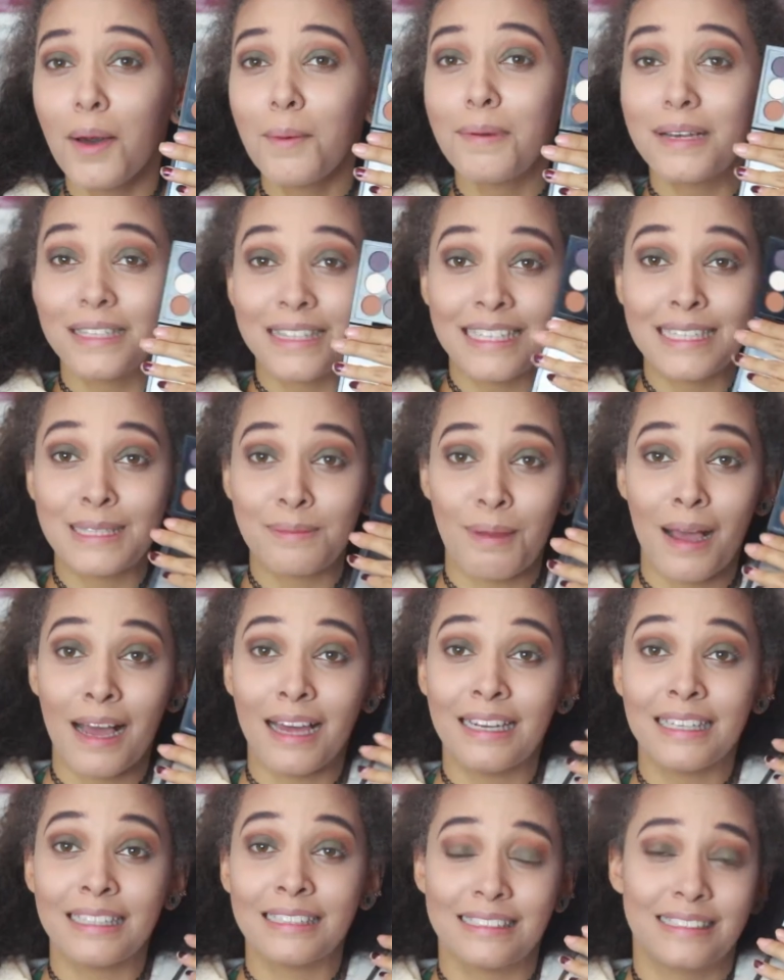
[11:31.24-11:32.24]
But this
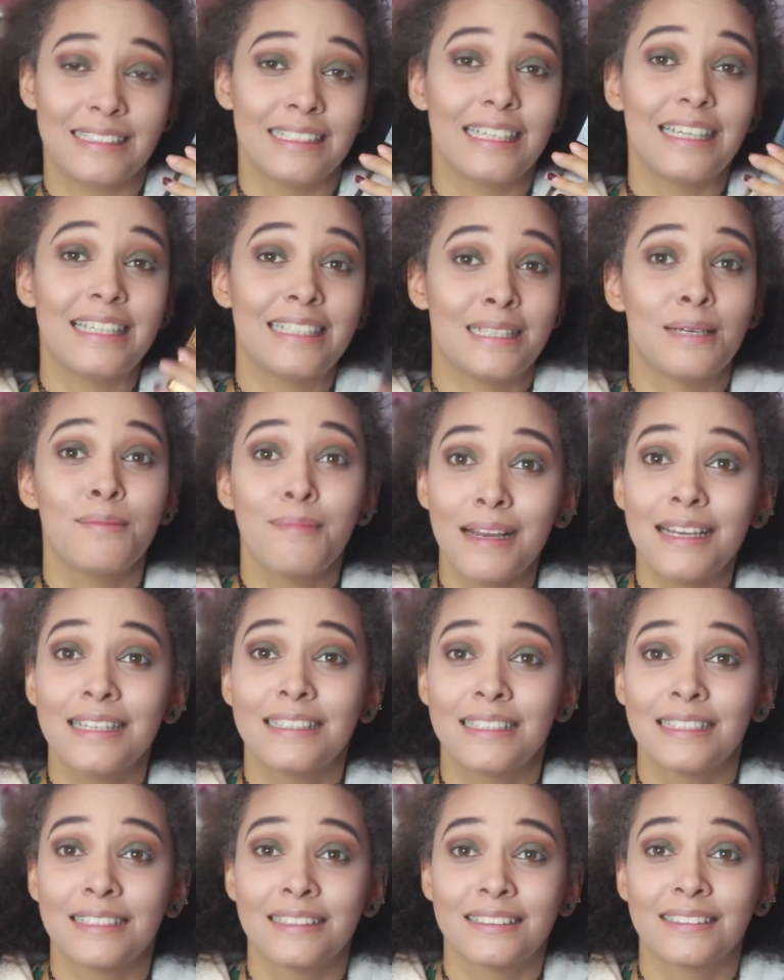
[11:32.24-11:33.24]
palette is
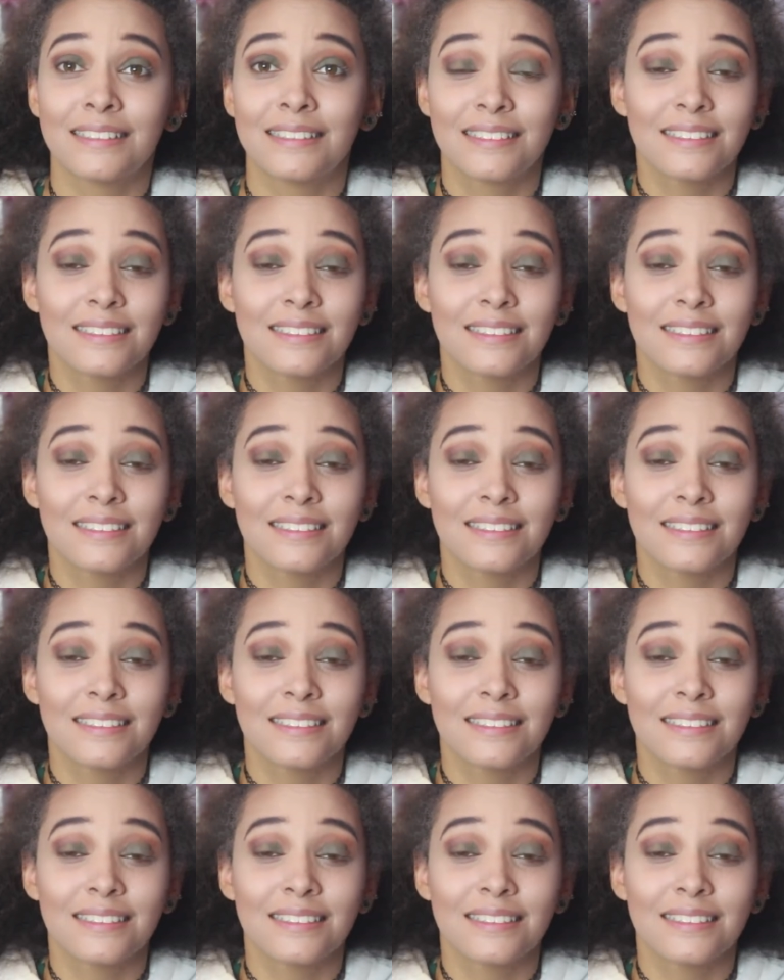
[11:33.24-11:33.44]
amazing.